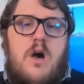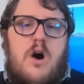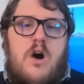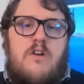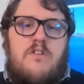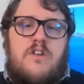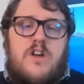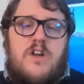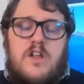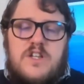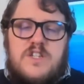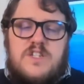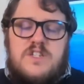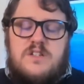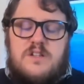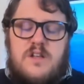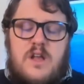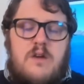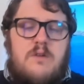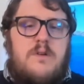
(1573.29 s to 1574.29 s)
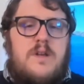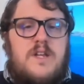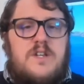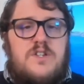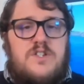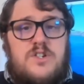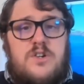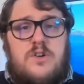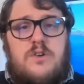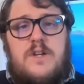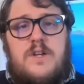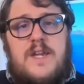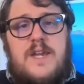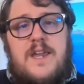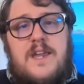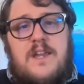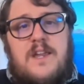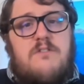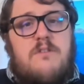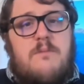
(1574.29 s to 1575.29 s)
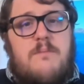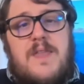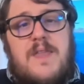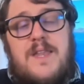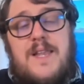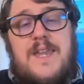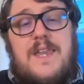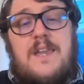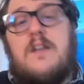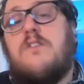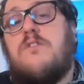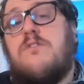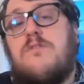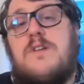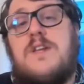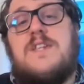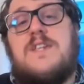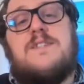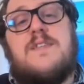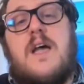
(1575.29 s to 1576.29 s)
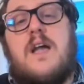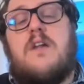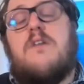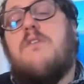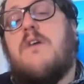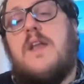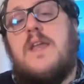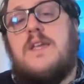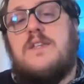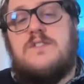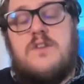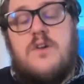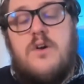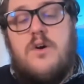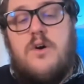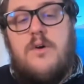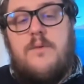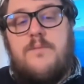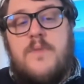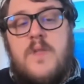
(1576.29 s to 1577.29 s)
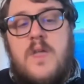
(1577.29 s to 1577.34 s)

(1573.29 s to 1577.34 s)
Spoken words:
are going to slowly and surely incrementally increase that credit score.